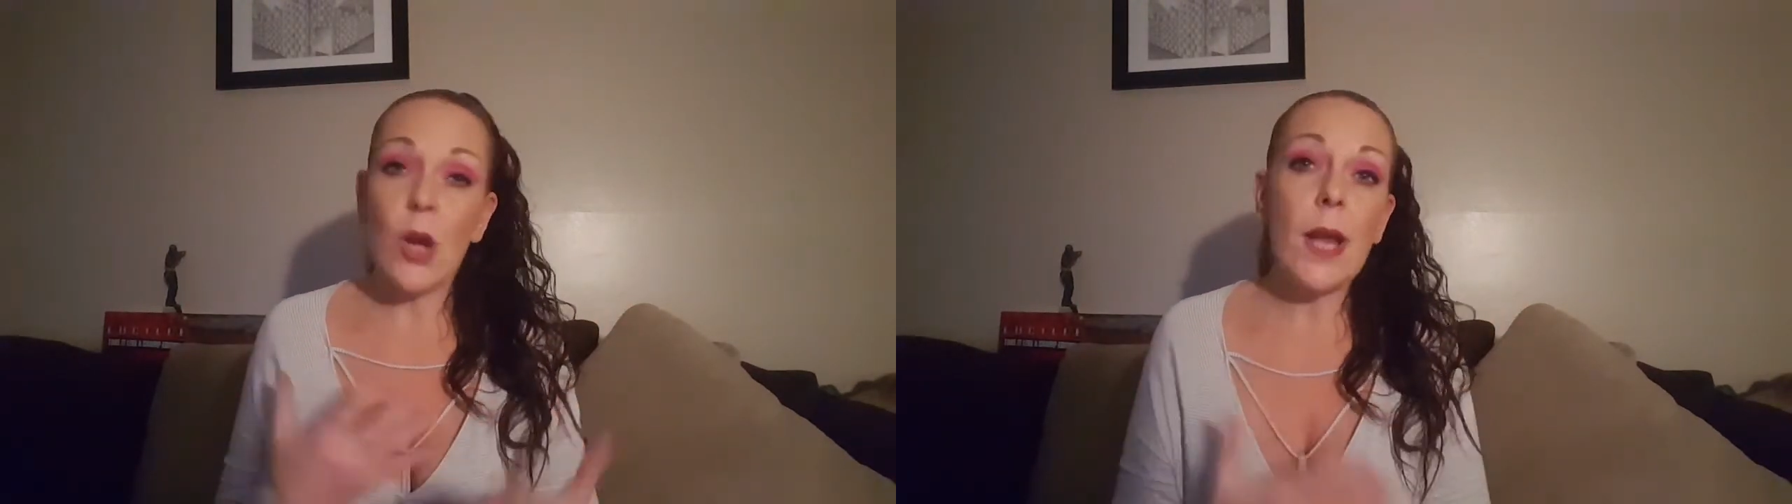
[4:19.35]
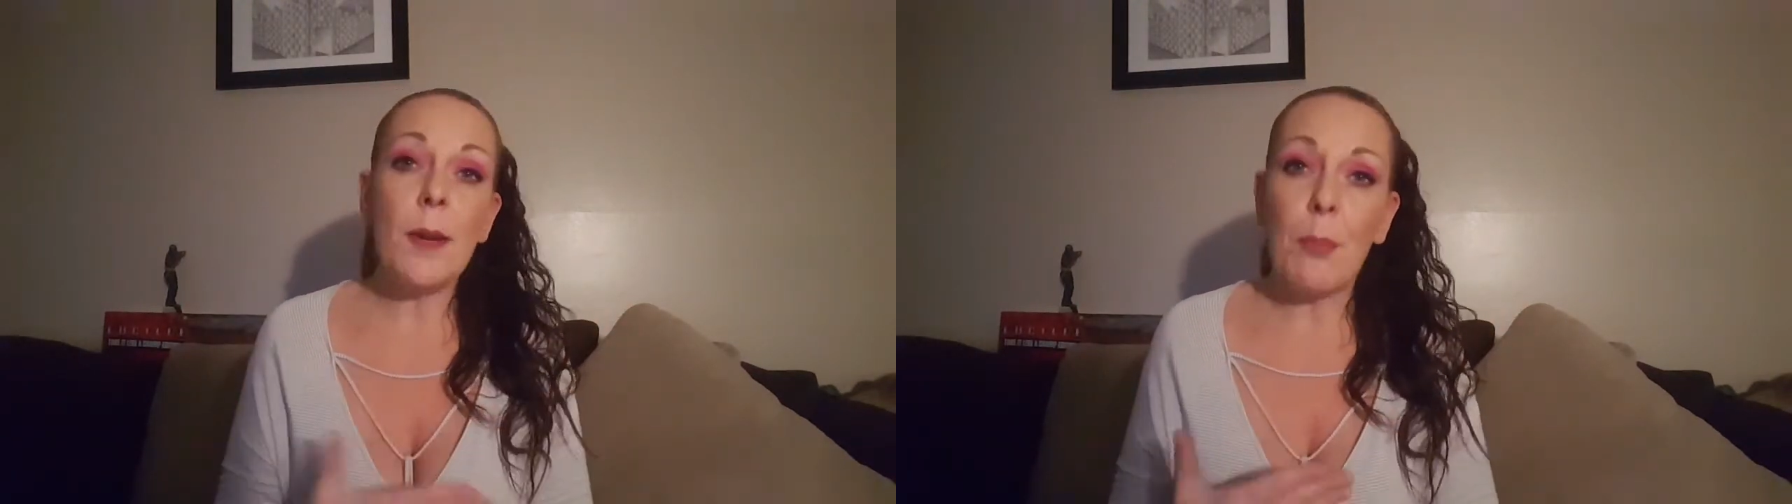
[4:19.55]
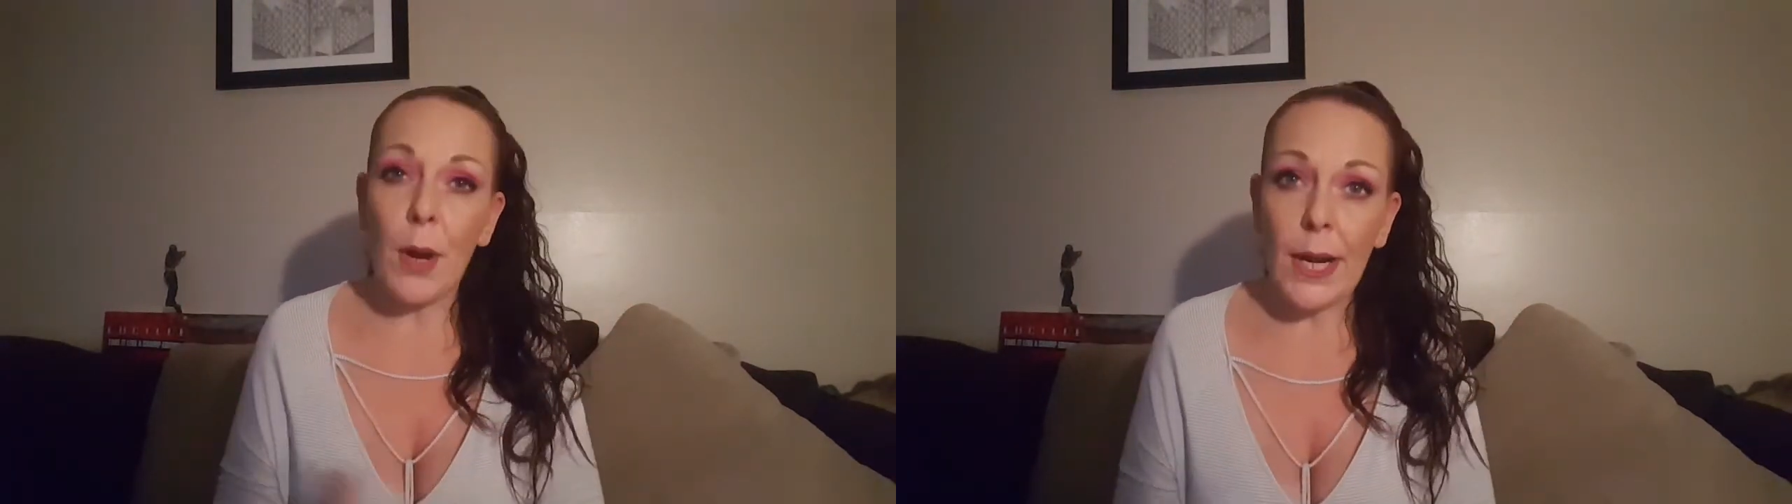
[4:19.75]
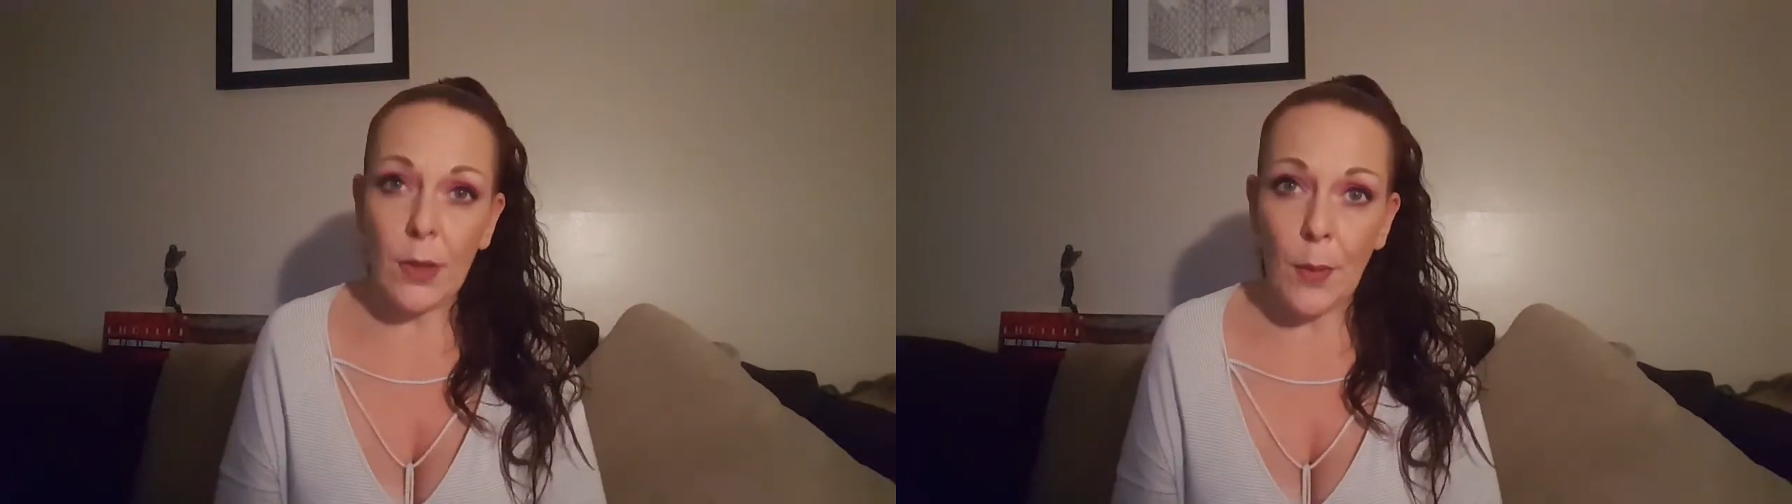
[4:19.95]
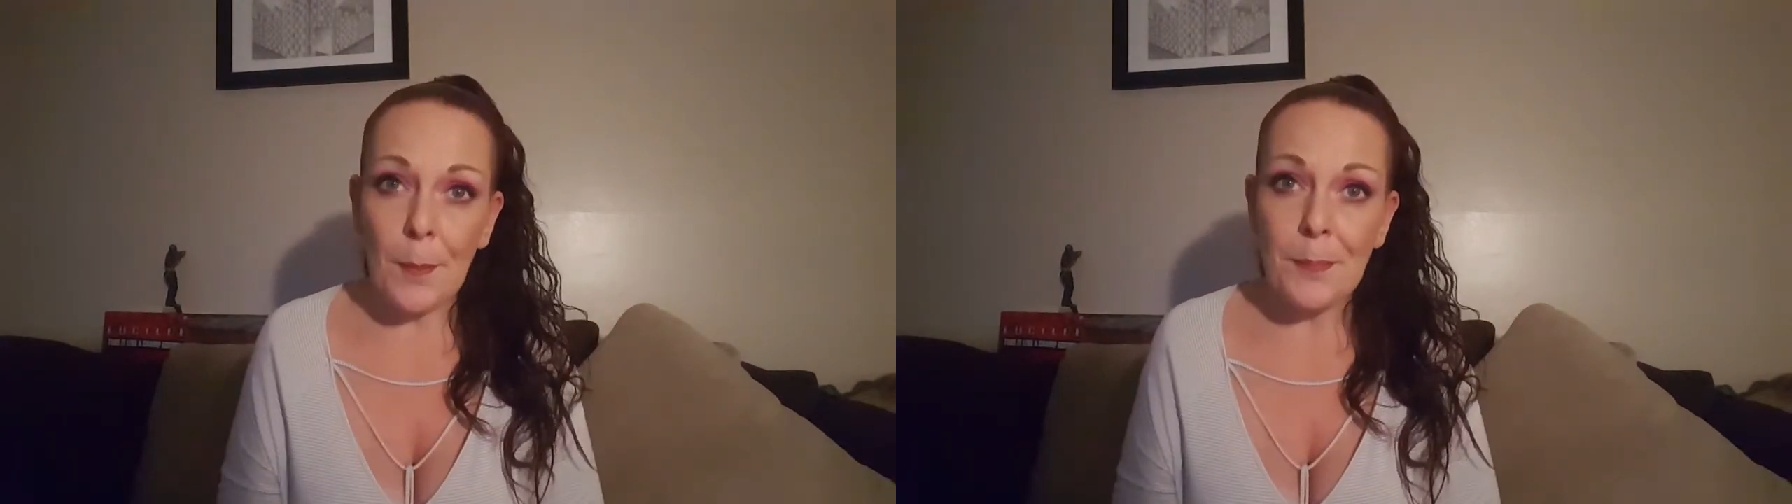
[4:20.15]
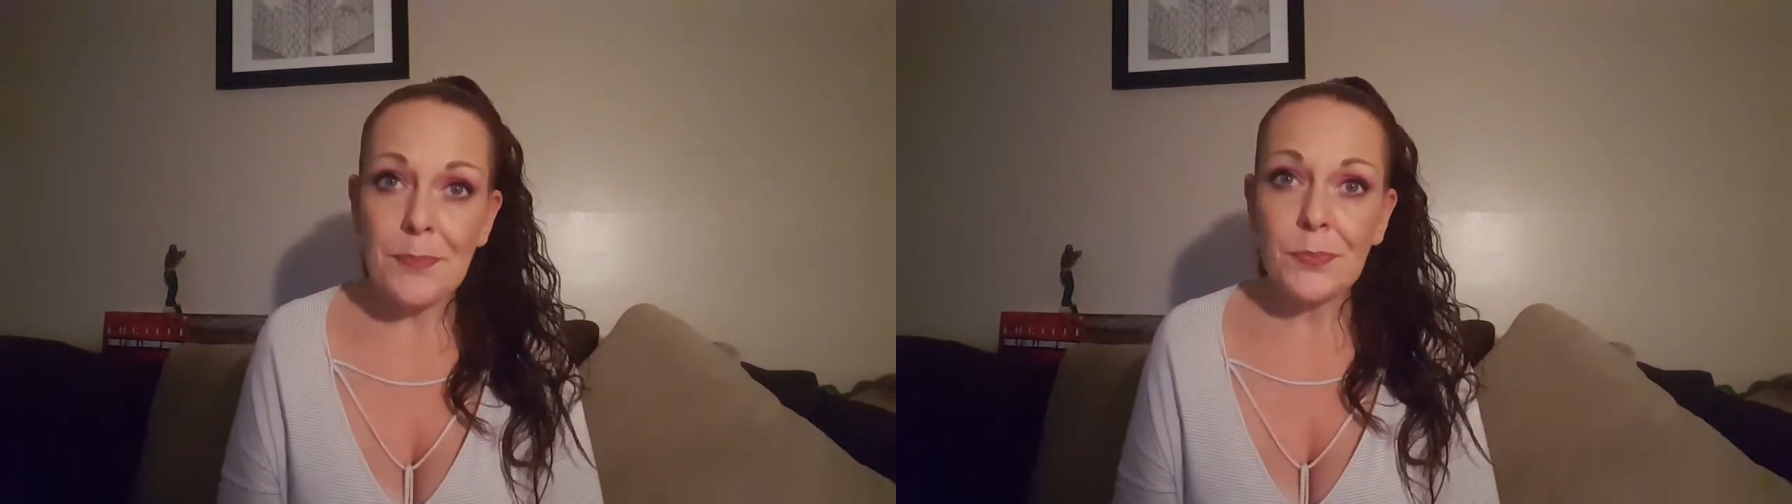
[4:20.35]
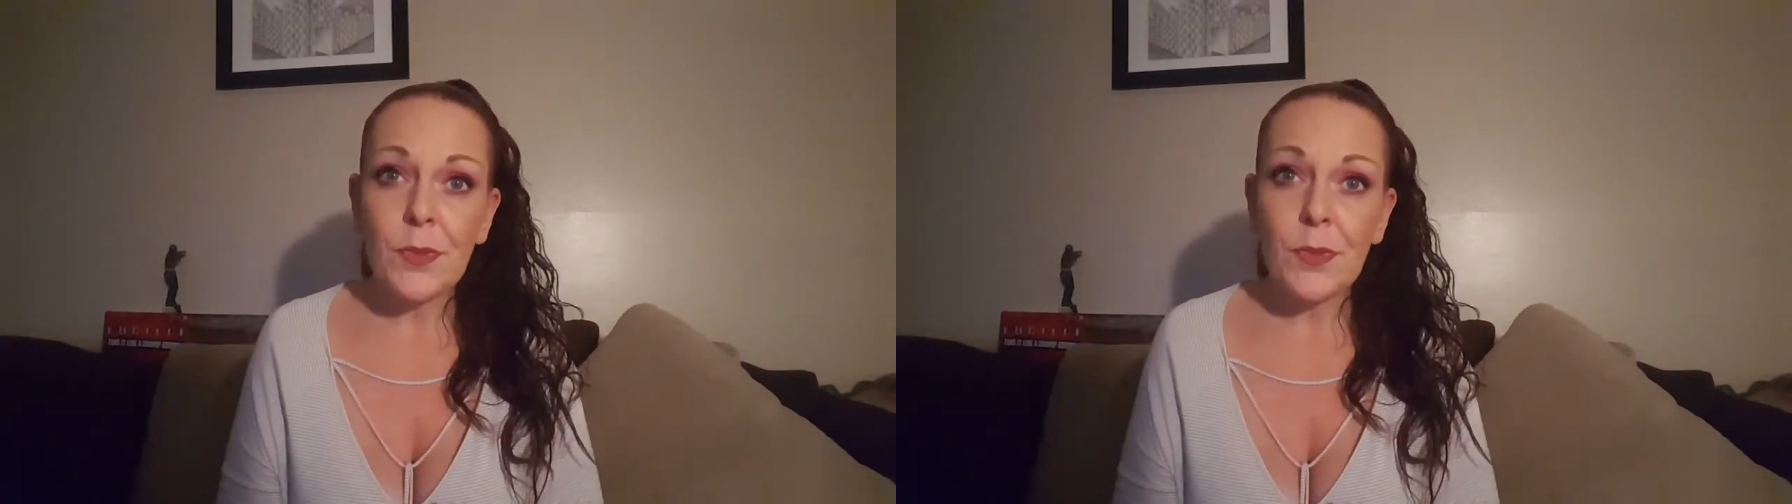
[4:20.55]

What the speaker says: trying to break him.